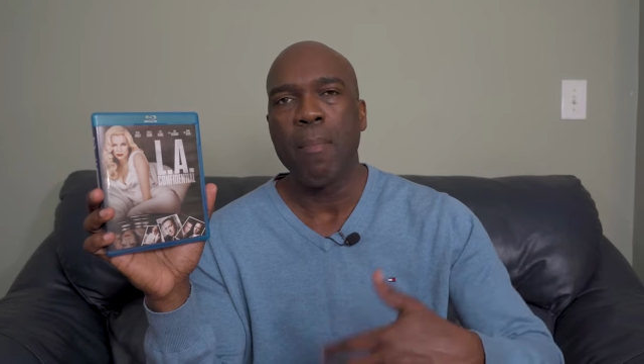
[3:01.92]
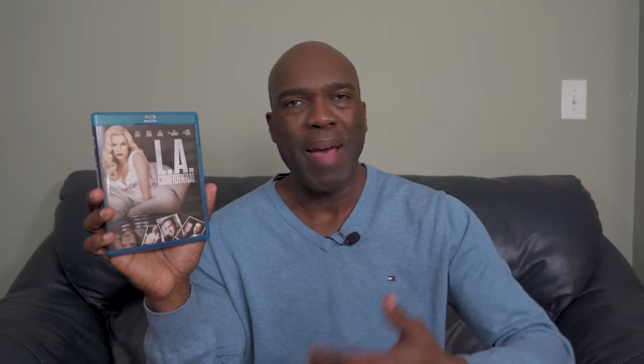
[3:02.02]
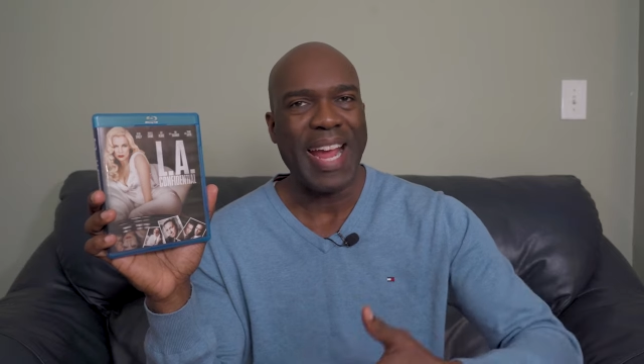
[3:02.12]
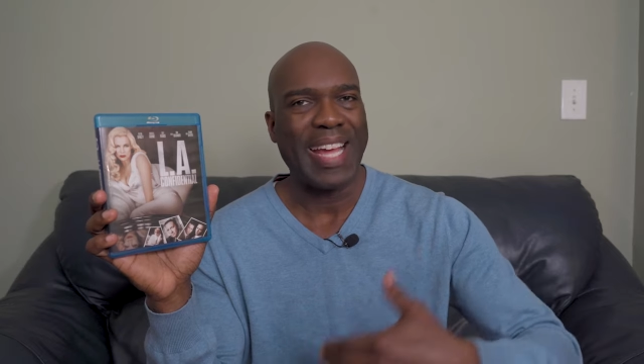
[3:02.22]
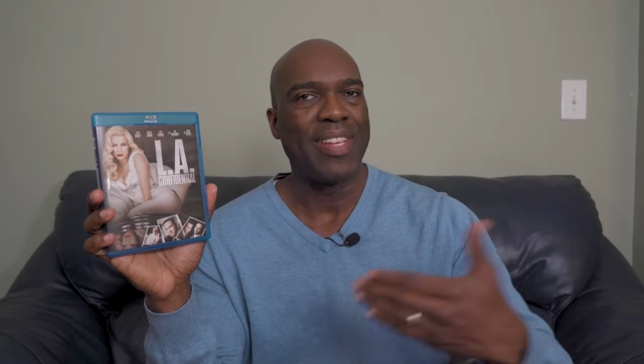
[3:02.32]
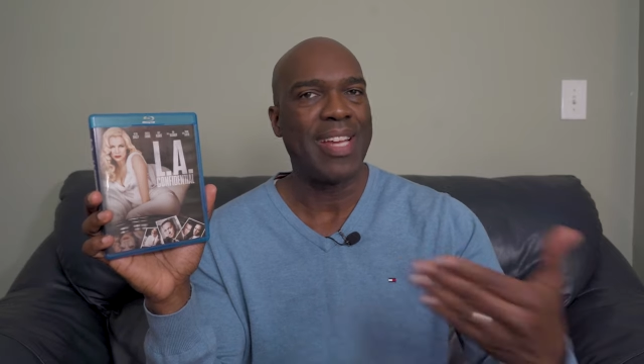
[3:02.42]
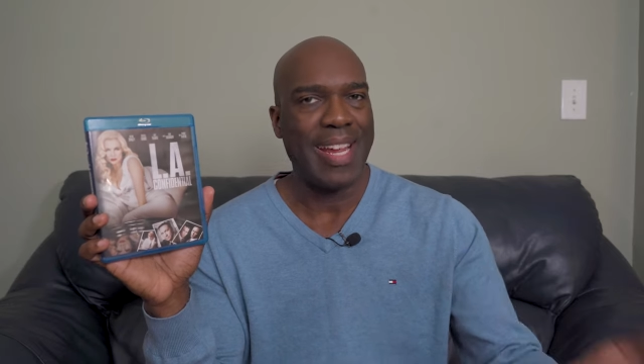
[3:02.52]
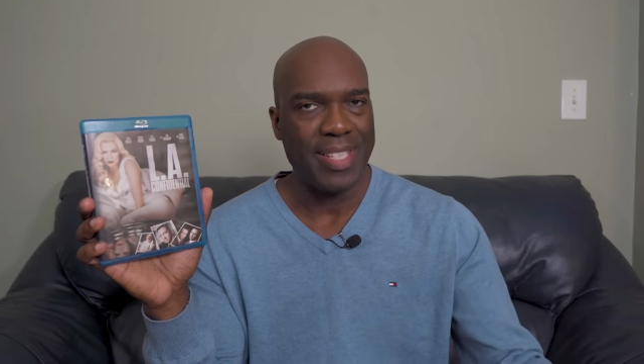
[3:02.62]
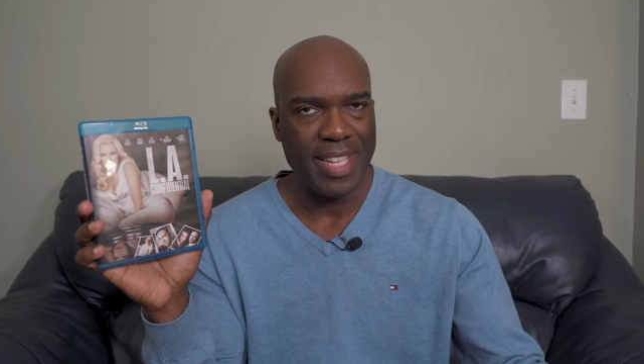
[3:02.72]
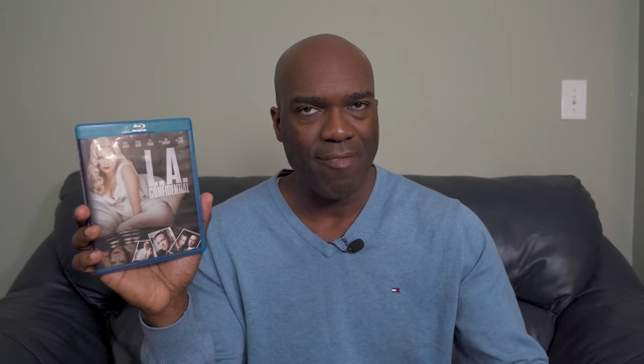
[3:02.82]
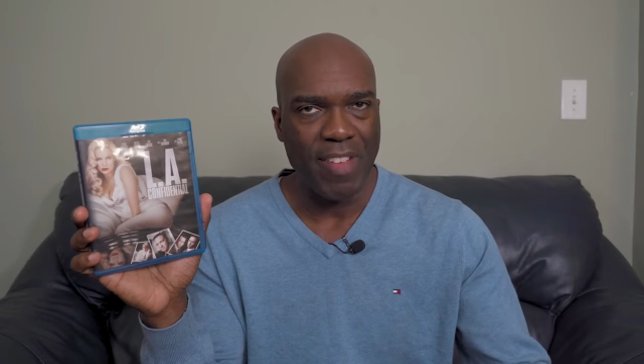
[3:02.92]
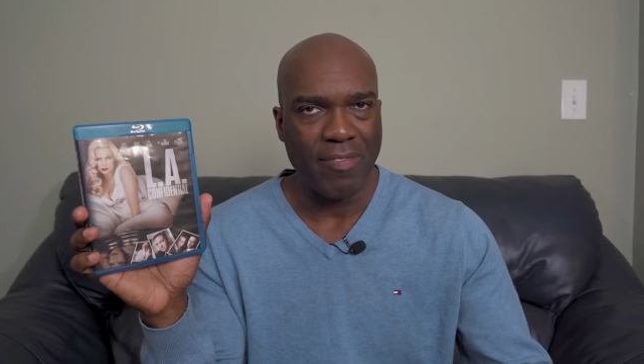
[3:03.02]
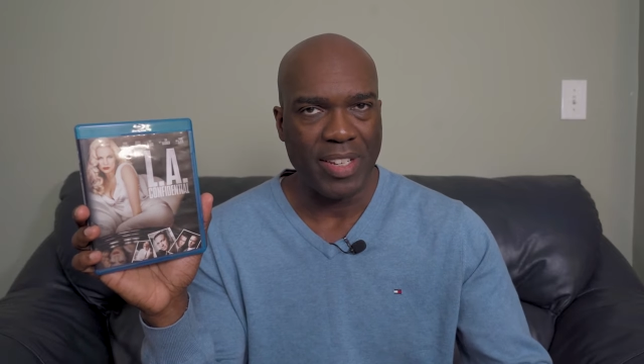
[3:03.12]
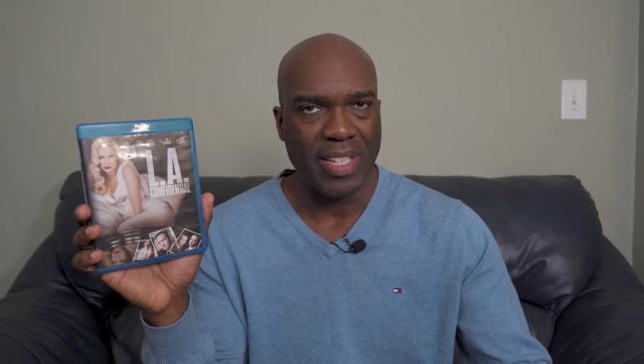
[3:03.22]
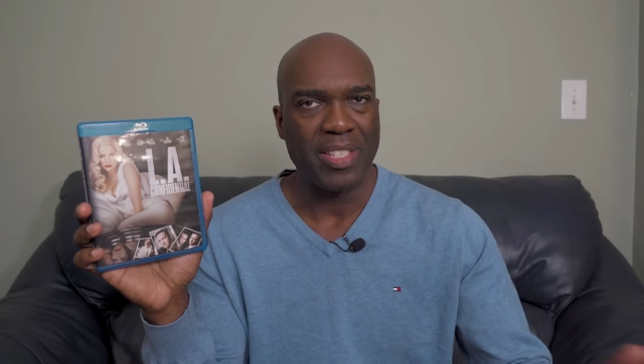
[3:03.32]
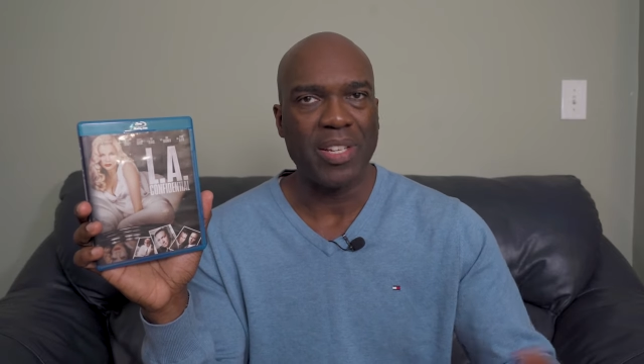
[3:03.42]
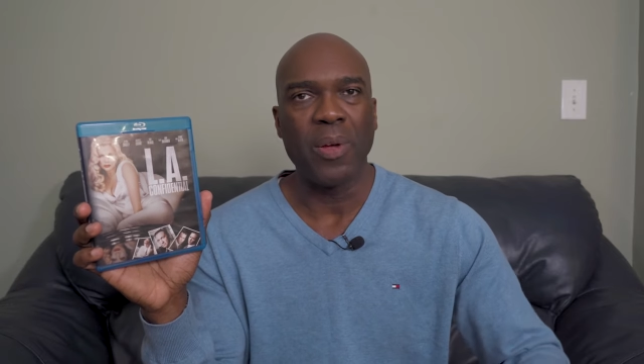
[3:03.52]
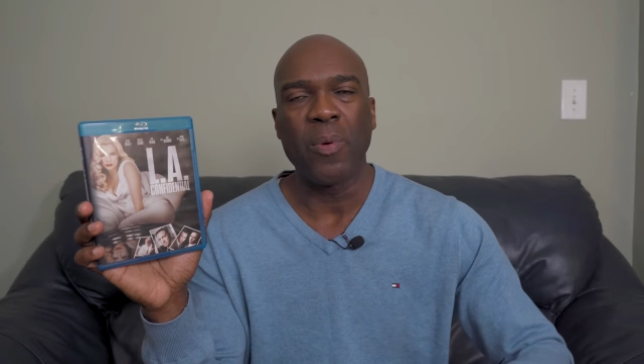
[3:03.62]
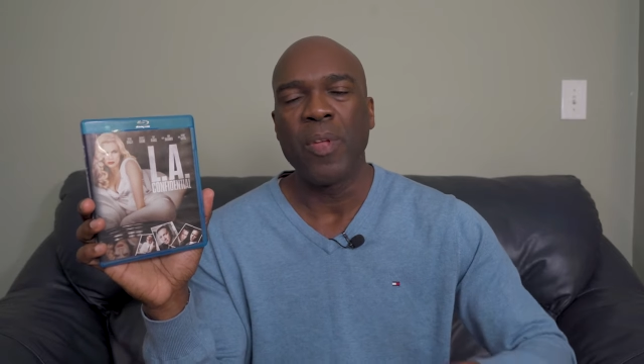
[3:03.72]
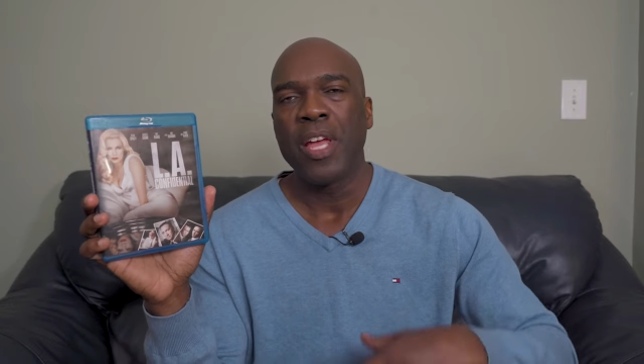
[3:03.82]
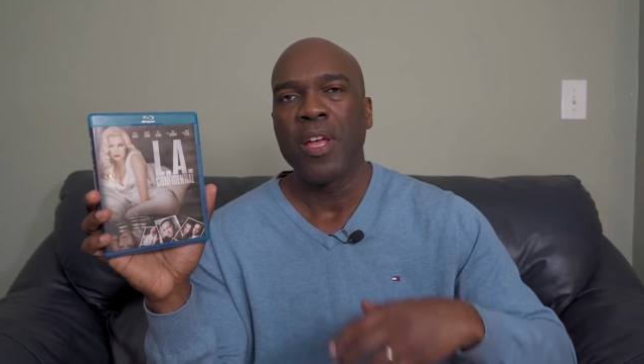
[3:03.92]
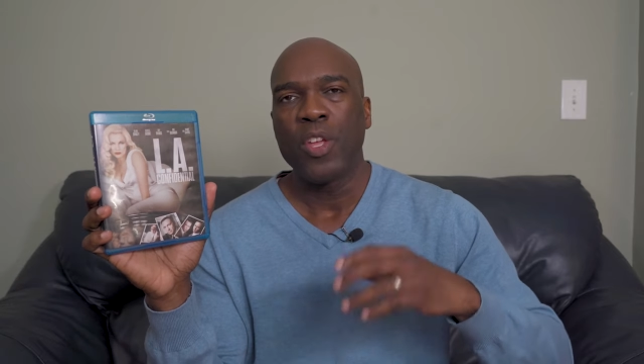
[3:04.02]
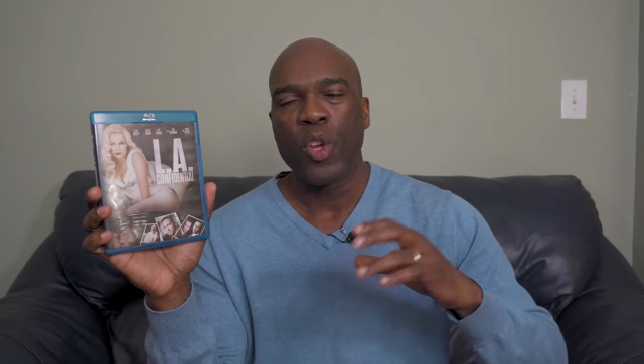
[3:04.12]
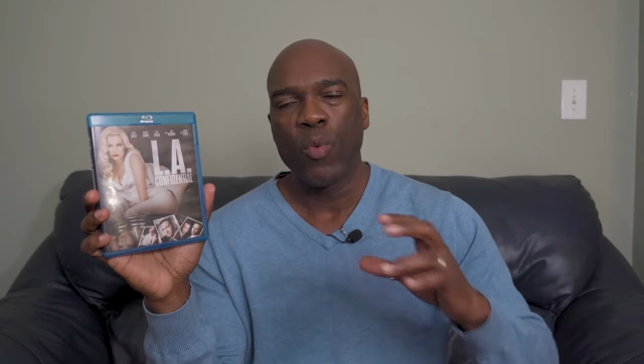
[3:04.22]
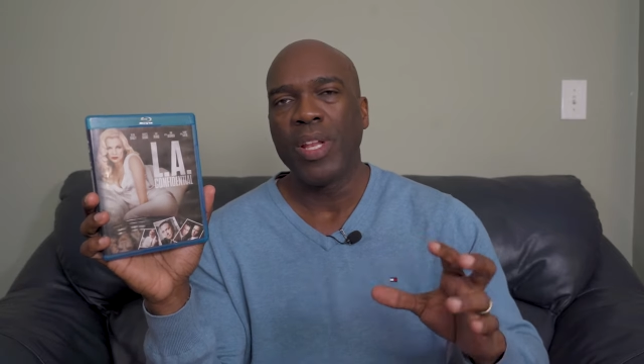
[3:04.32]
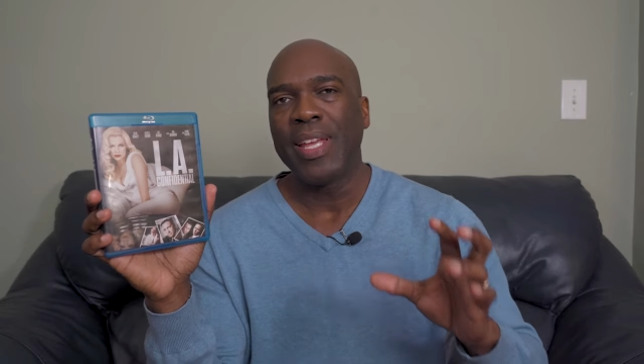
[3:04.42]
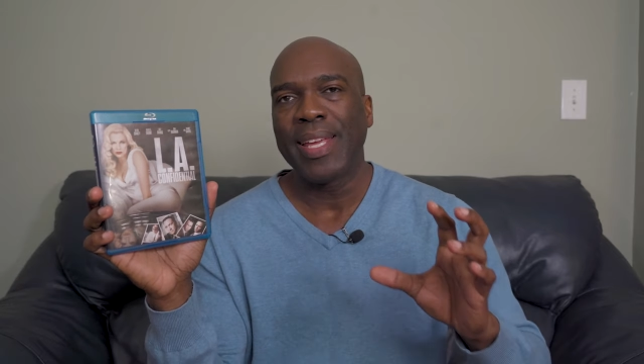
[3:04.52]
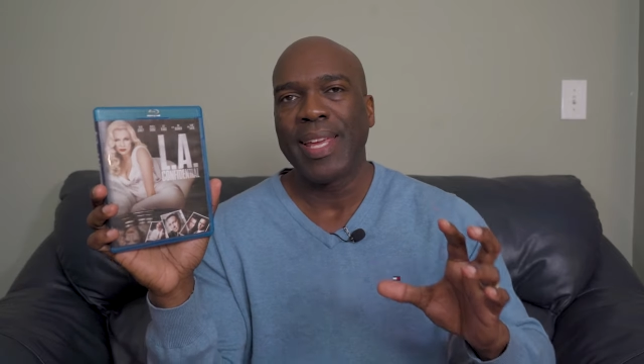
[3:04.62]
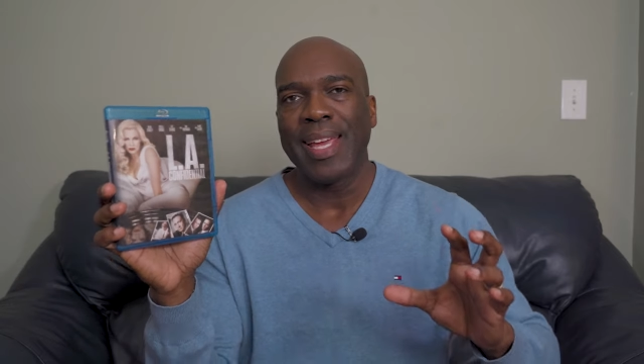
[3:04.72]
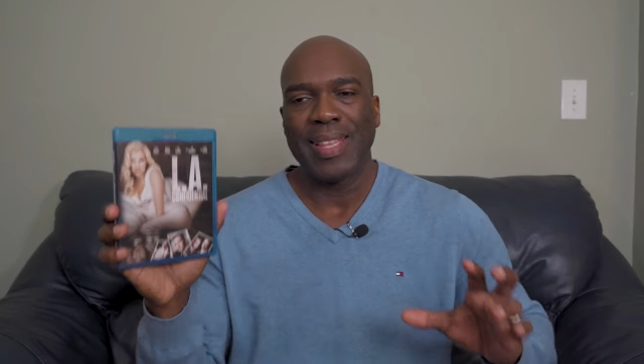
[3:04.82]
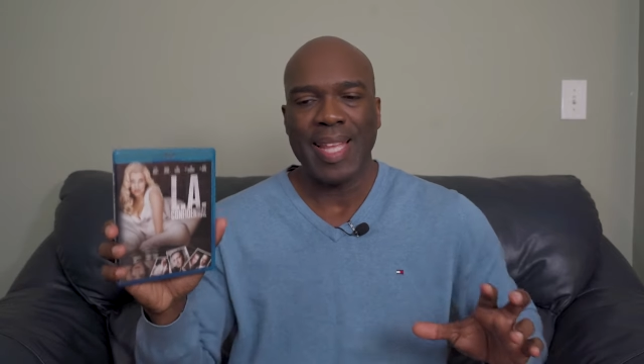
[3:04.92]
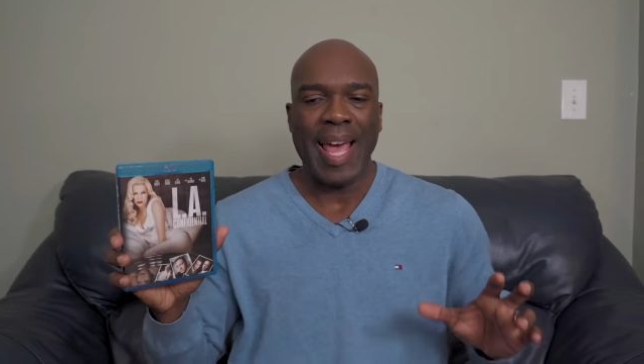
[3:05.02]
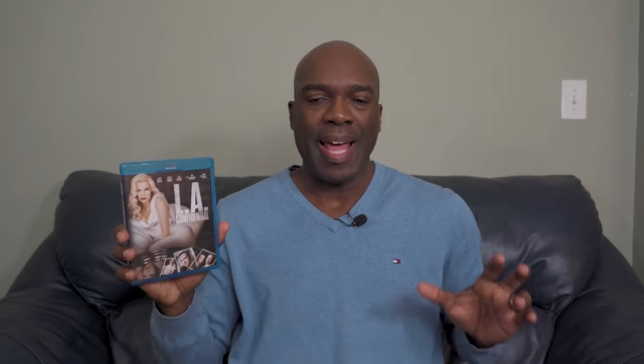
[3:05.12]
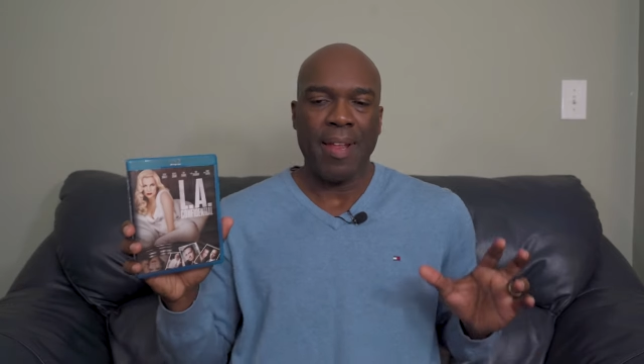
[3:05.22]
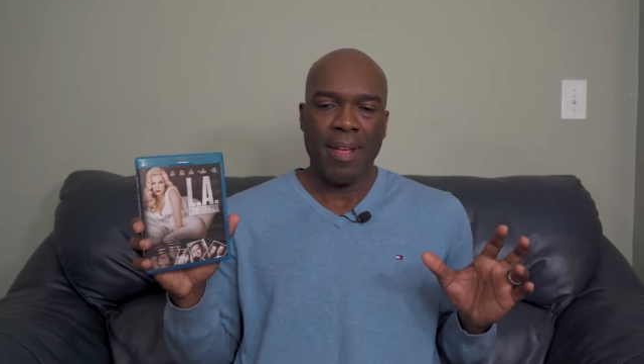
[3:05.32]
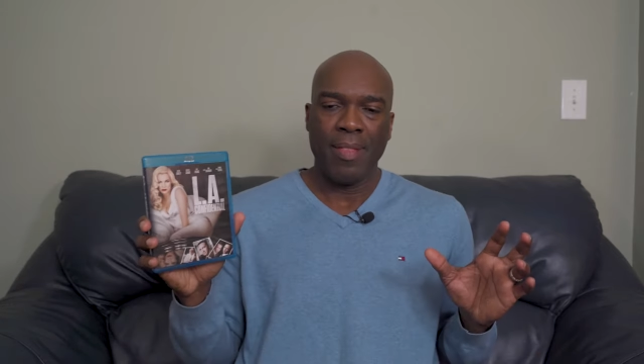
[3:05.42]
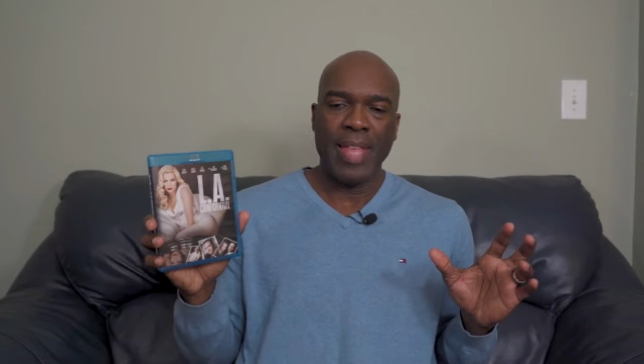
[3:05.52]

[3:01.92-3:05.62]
back in the 1950s. So you really get that,